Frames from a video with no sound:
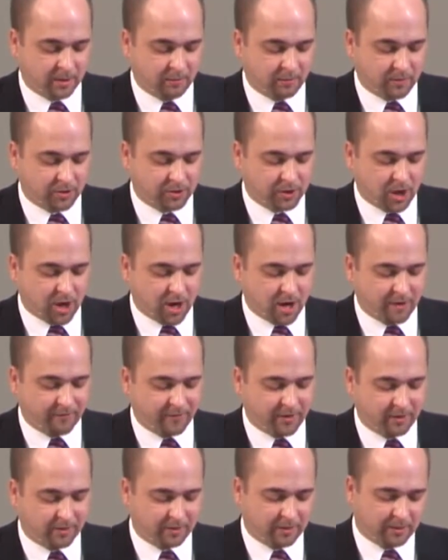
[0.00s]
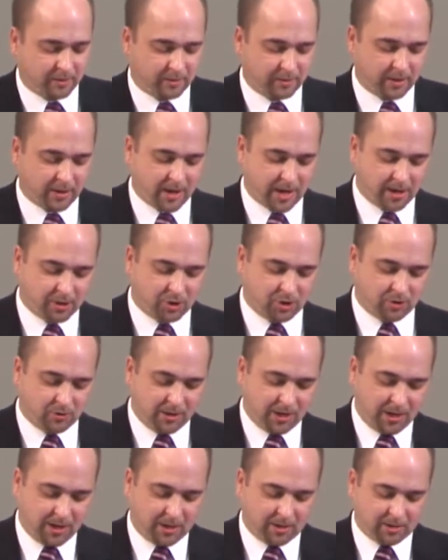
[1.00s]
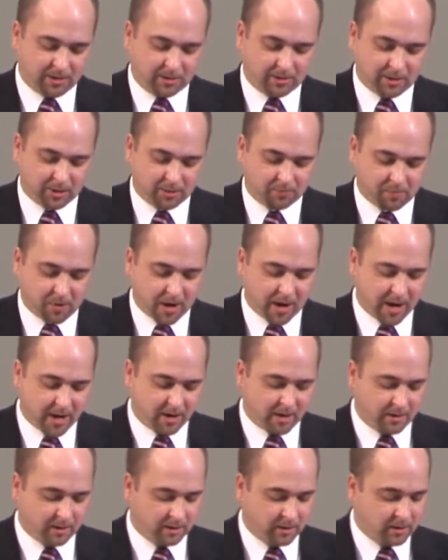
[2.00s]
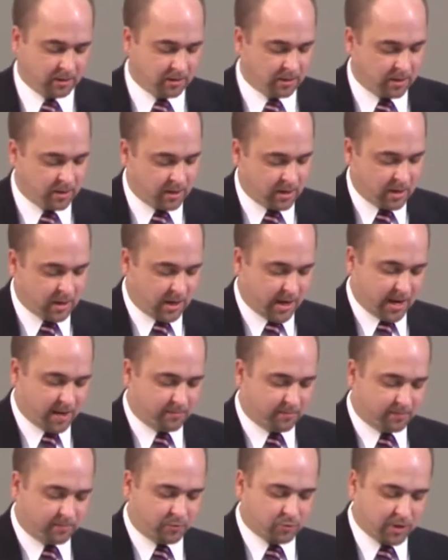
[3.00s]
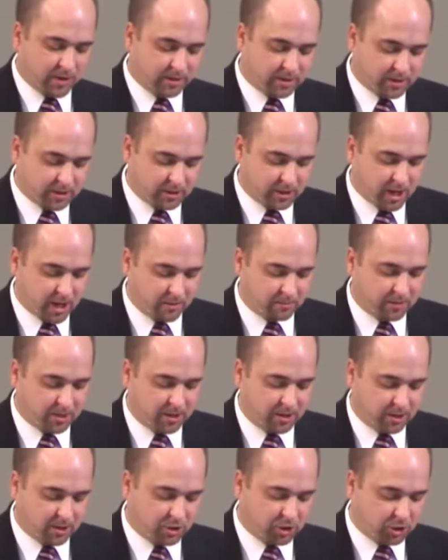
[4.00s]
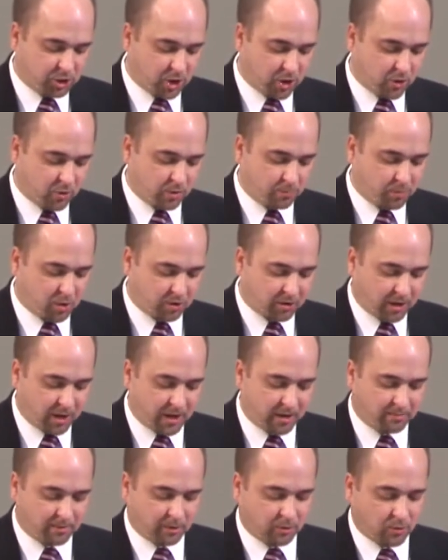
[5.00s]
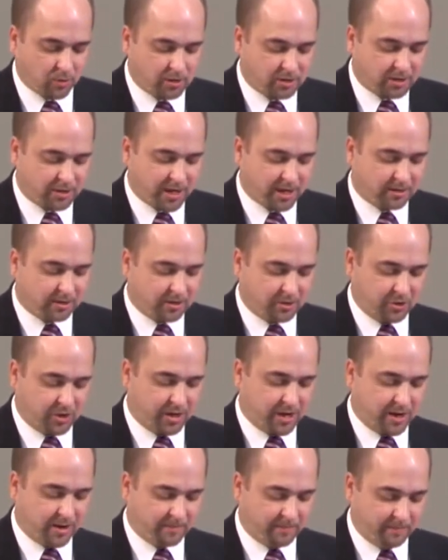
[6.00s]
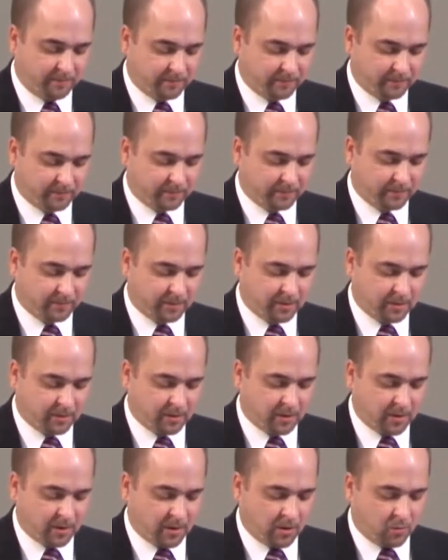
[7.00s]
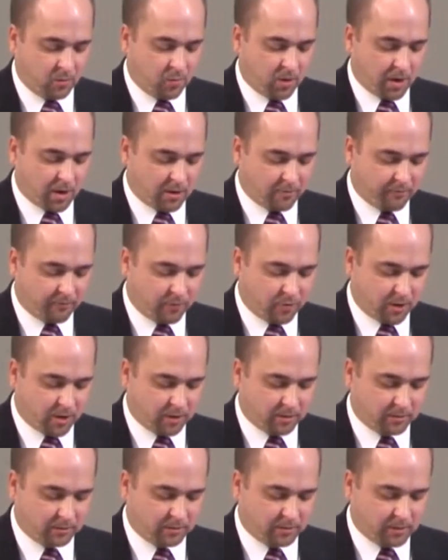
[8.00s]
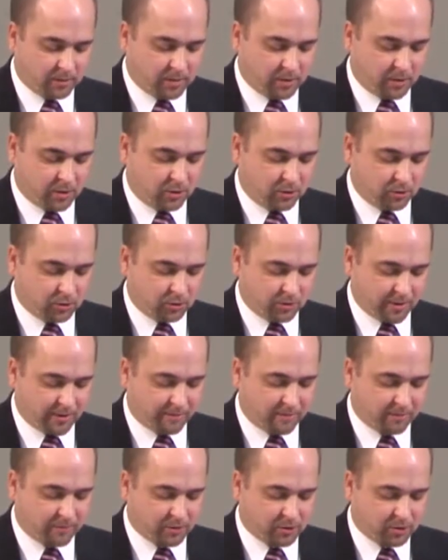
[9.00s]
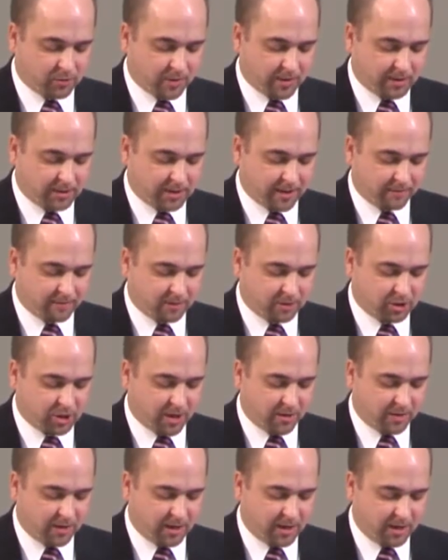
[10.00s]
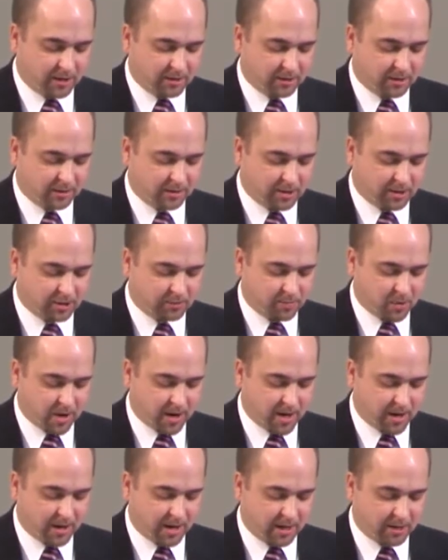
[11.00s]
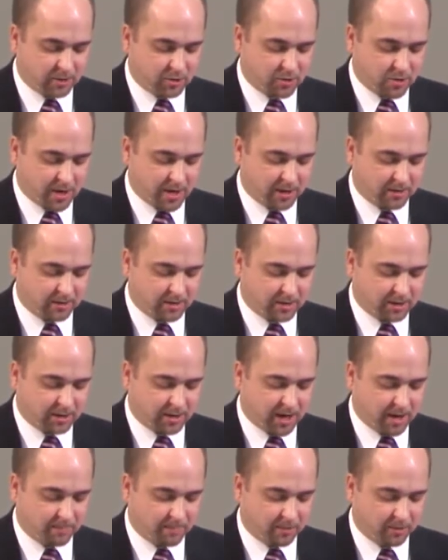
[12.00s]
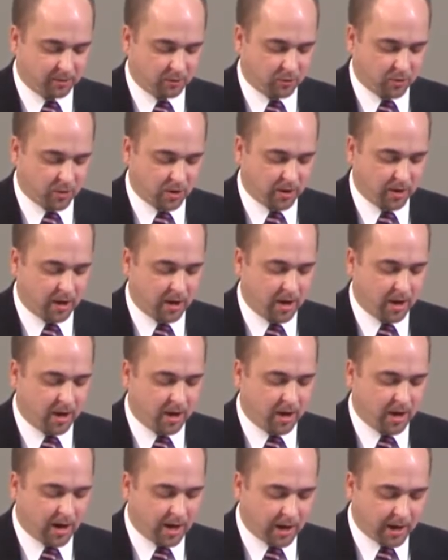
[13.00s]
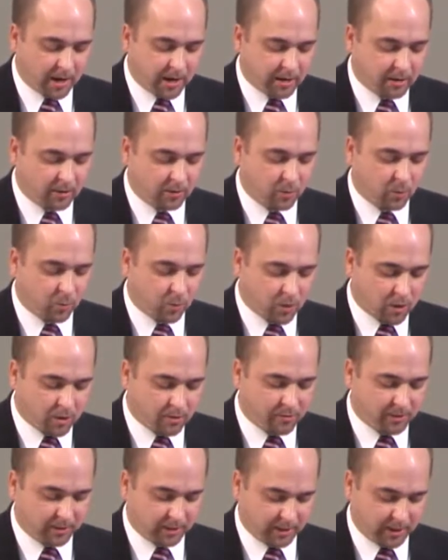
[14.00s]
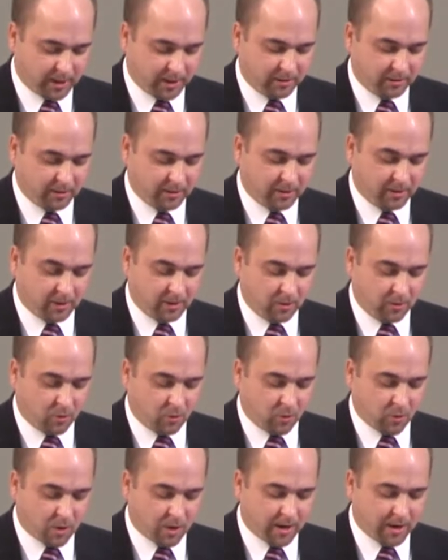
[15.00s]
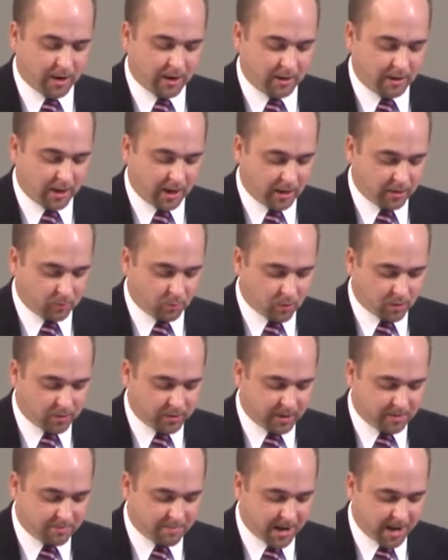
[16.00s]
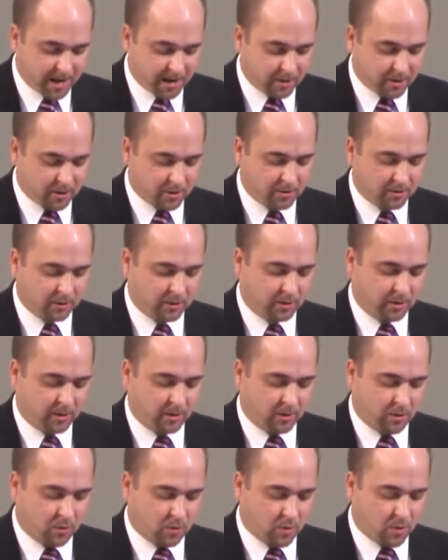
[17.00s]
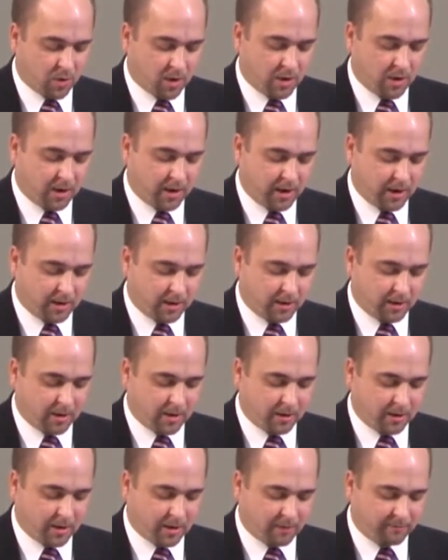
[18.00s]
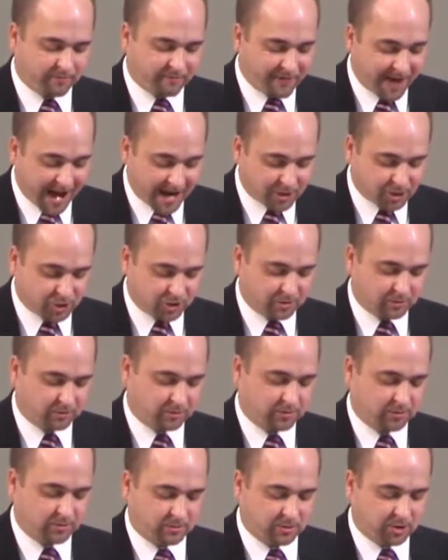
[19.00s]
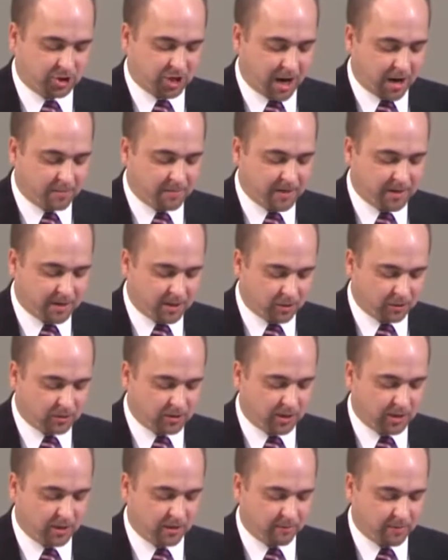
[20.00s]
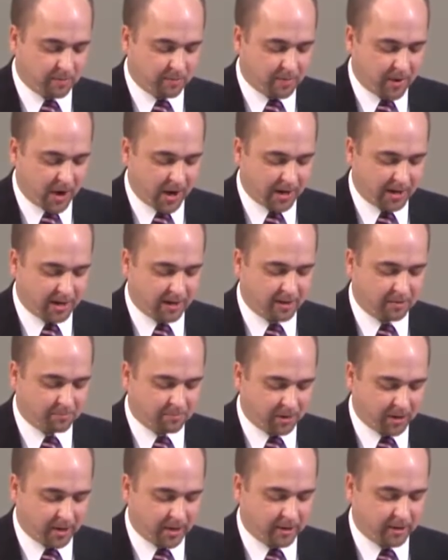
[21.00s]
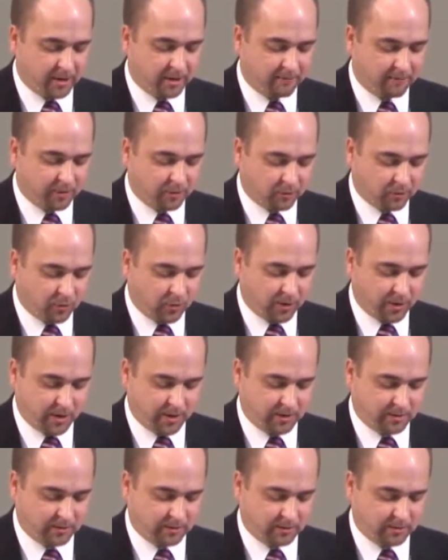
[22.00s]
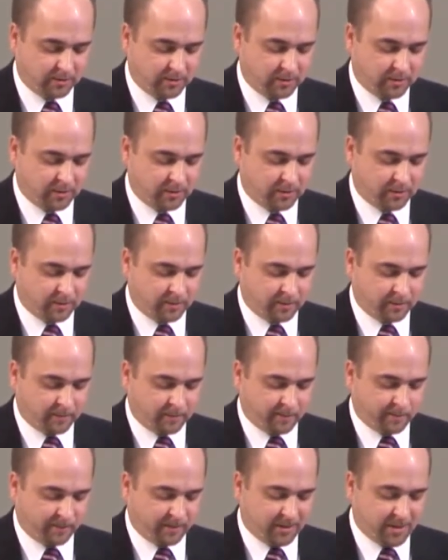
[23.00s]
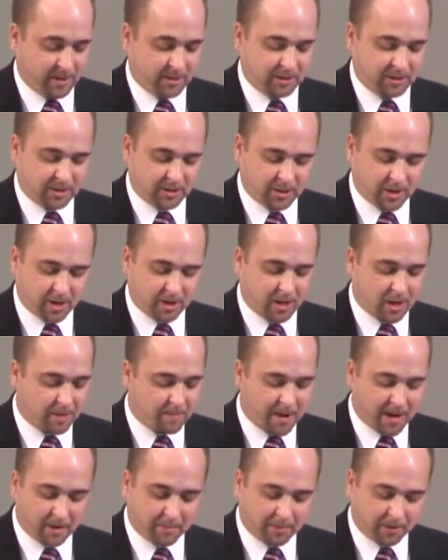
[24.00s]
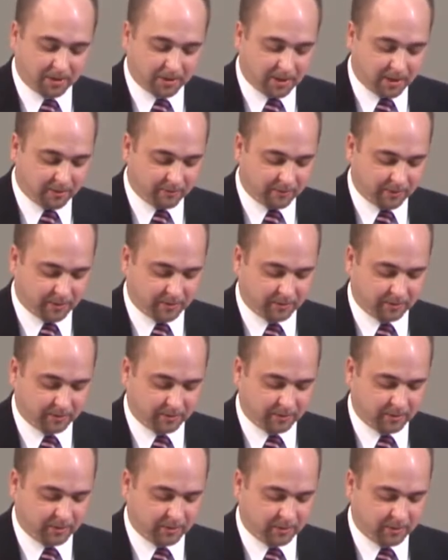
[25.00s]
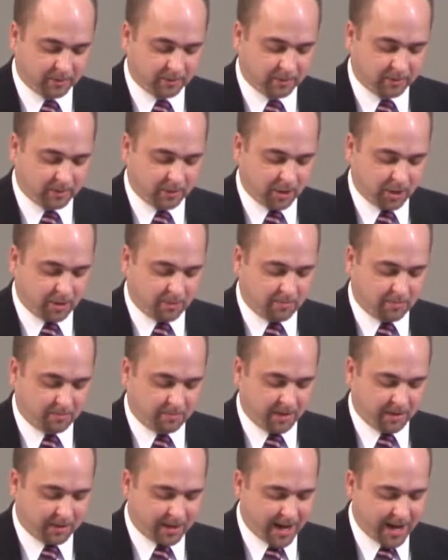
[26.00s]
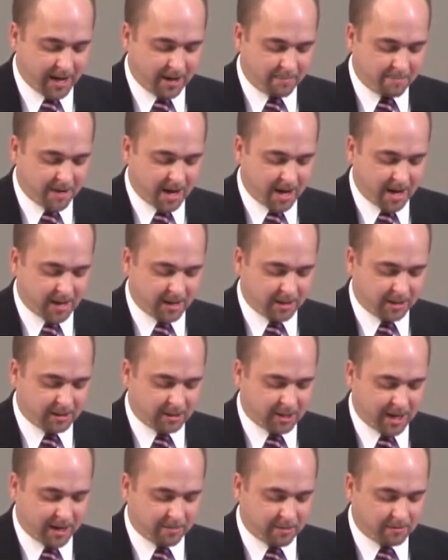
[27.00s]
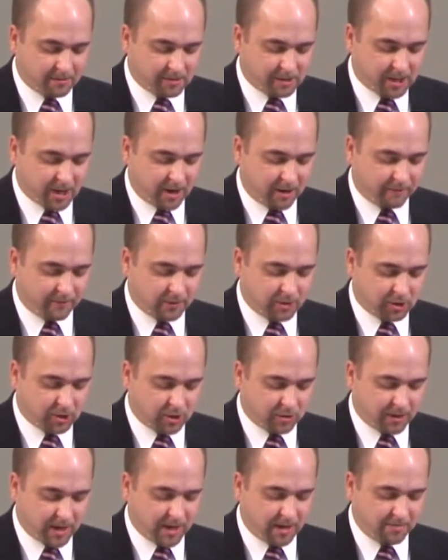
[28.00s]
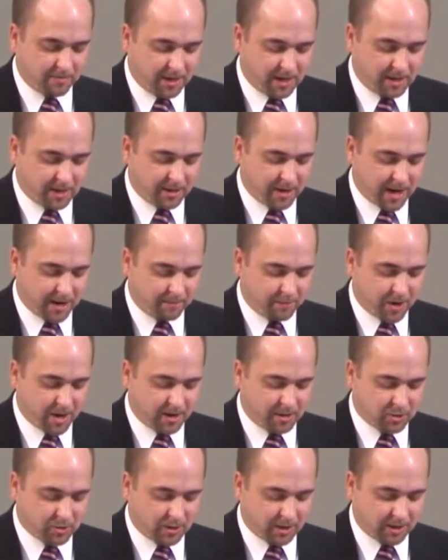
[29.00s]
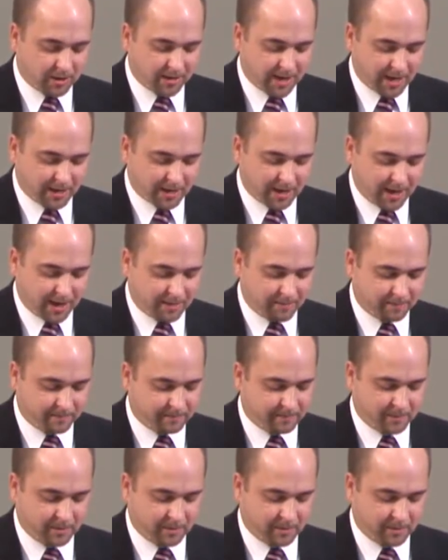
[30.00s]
For as often as you eat this bread and drink this cup, ye do show or proclaim the Lord's death till he come. Wherefore, whosoever, verse 27, shall eat this bread and drink this cup of the Lord unworthily, or in an unworthy manner or fashion, shall be guilty of the body and blood of the Lord. Now, this is talking about a believer. But let a man examine himself, and so let him eat of that bread and drink of that cup.